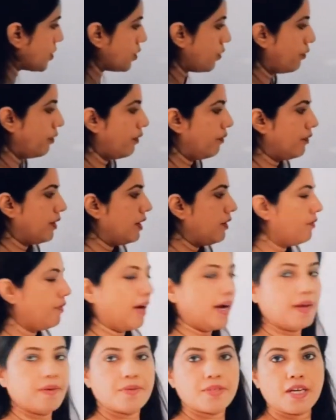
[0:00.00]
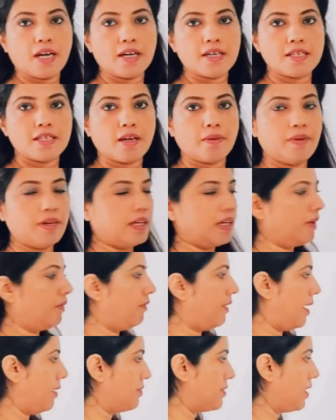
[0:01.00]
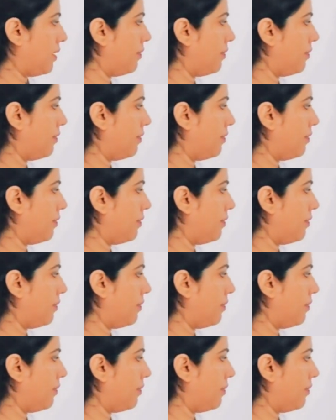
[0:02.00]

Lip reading: So 15 5s are 75,